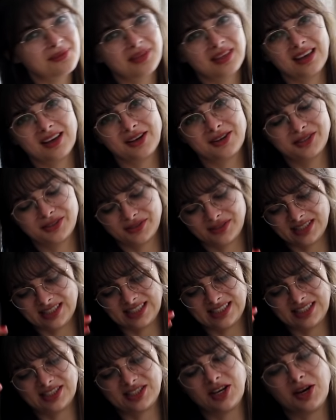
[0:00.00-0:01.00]
thing goes for
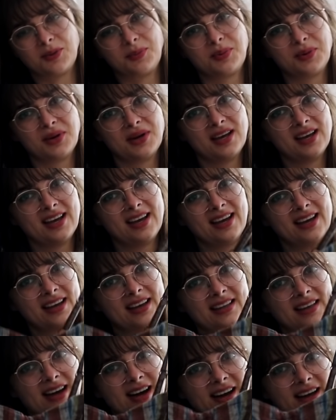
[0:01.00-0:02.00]
this top.
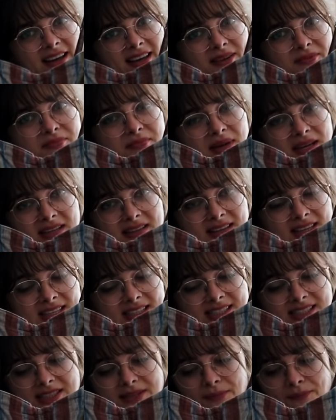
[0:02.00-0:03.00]
I made
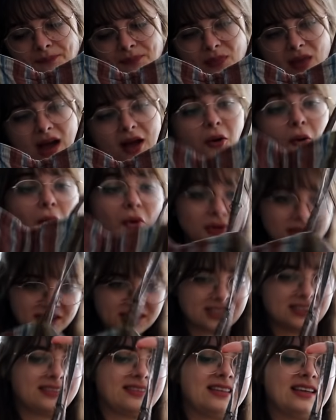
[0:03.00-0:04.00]
this, I
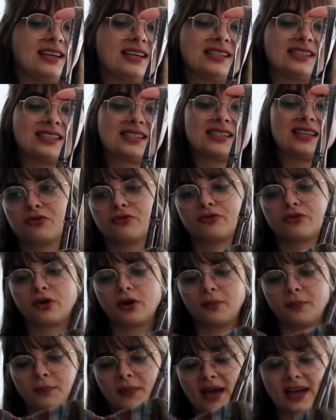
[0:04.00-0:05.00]
altered this
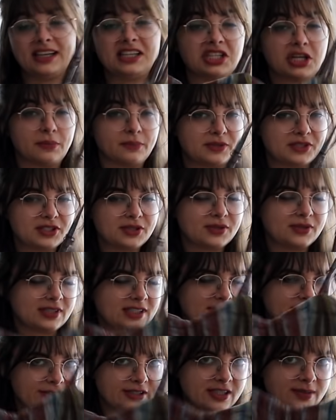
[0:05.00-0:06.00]
from a jumpsuit.
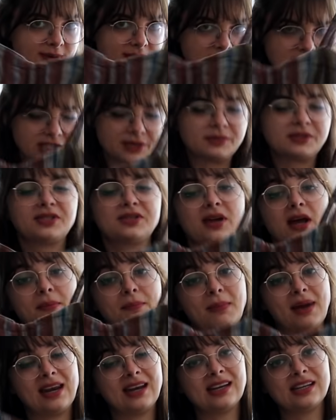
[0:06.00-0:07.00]
This used to be a jumpsuit. I
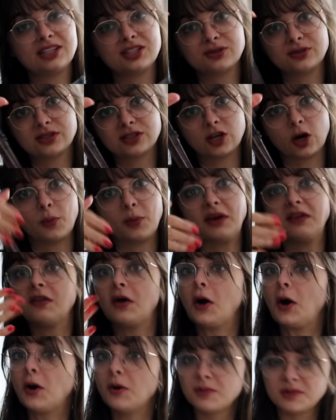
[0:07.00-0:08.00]
made it into a top in the
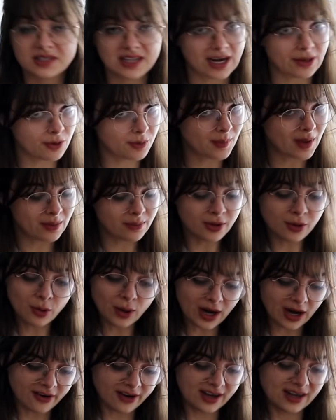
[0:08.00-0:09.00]
hopes that I would maybe
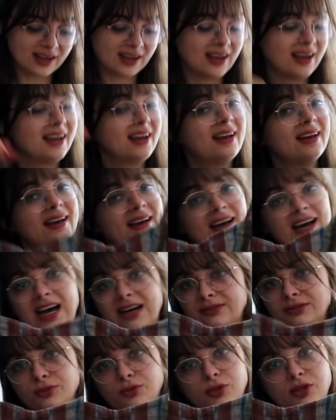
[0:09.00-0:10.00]
wear it.
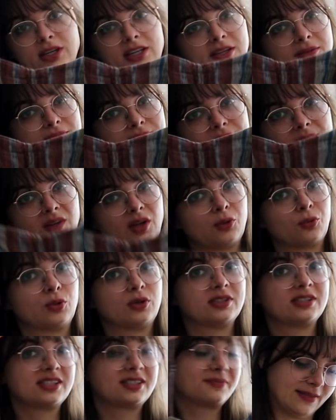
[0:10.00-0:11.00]
Haven't worn it, not
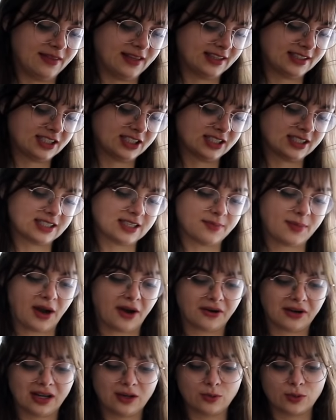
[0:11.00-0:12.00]
once. And this just
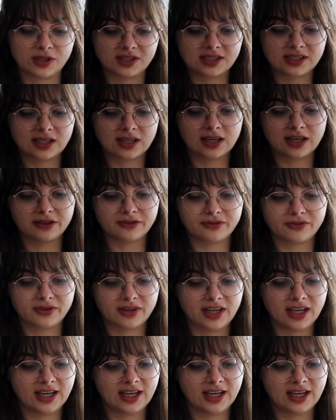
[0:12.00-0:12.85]
apparently wasn't enough